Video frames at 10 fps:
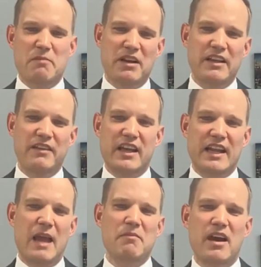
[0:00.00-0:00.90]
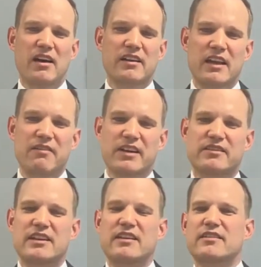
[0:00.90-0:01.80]
I believe that mRNA
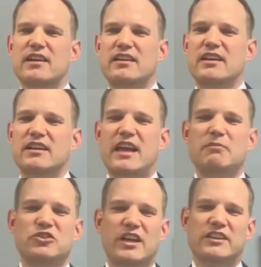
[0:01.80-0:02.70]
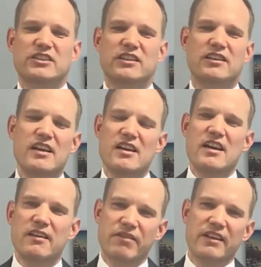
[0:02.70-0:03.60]
vaccines are here a game changer
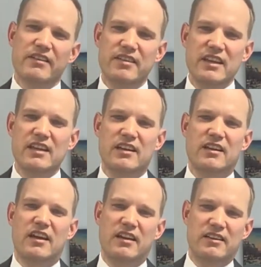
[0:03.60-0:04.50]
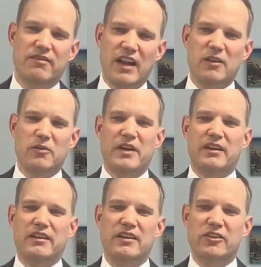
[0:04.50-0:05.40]
in vaccine
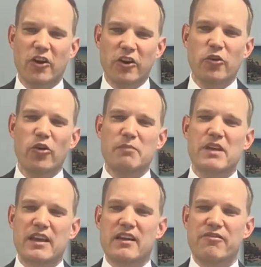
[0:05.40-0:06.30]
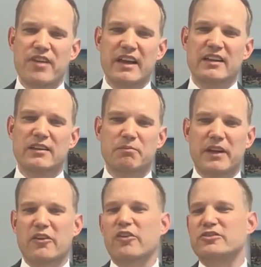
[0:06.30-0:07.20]
development, not only being effective,
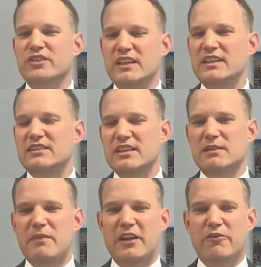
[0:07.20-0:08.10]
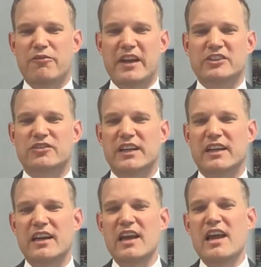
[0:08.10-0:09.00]
but also easy in
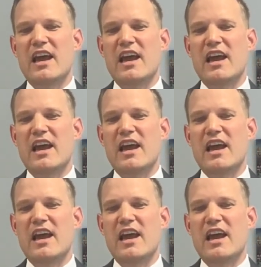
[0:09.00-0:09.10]
manufacturing,